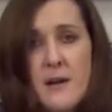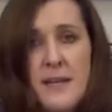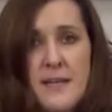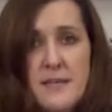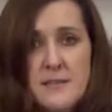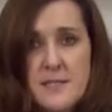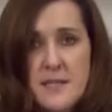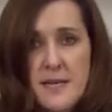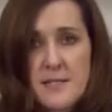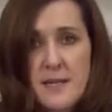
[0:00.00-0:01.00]
heat and
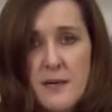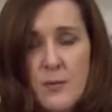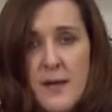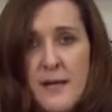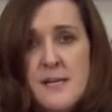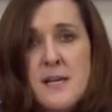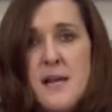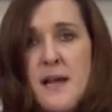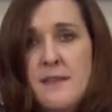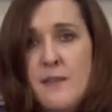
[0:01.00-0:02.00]
stay tearaway,
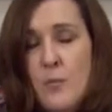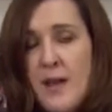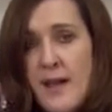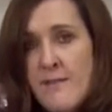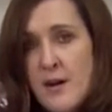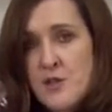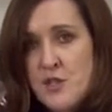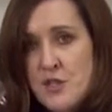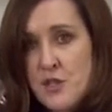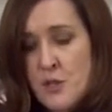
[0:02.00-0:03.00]
and then we have our
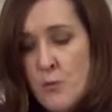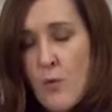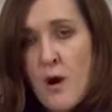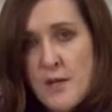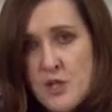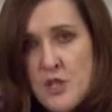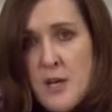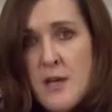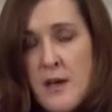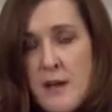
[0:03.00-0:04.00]
stitch and wash
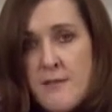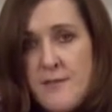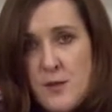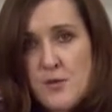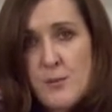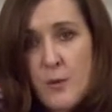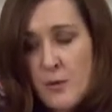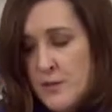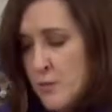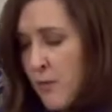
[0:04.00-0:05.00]

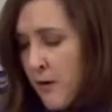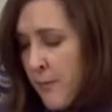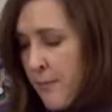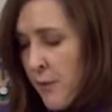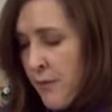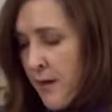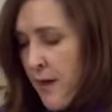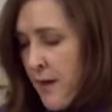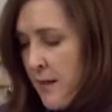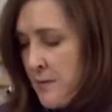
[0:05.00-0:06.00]
fusible as well, both
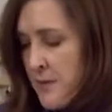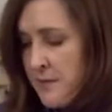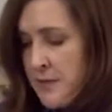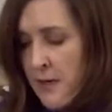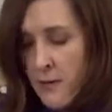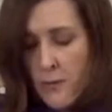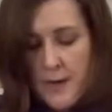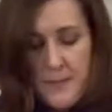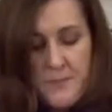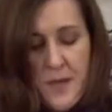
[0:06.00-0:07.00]
kinds of
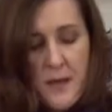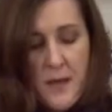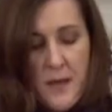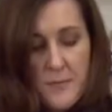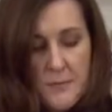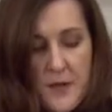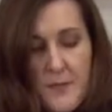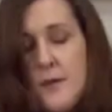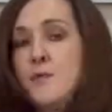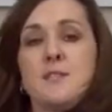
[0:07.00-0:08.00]
tearaway.
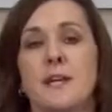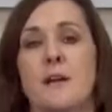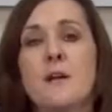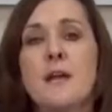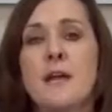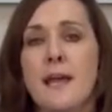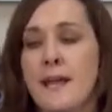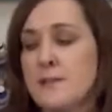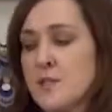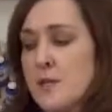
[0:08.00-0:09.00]
Got those here.
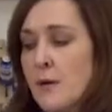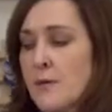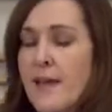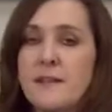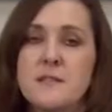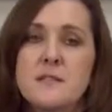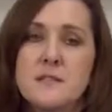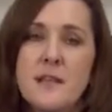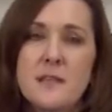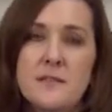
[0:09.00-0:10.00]
And so
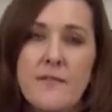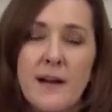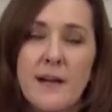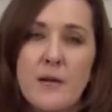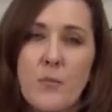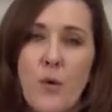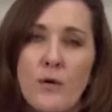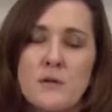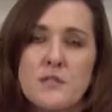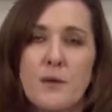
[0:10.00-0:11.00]
that's very
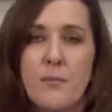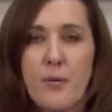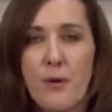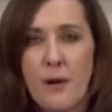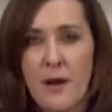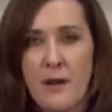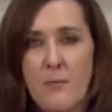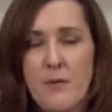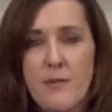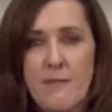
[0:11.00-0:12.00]
important to
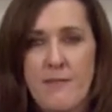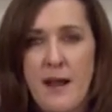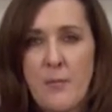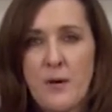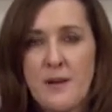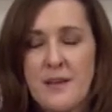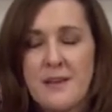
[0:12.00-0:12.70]
prep the fabric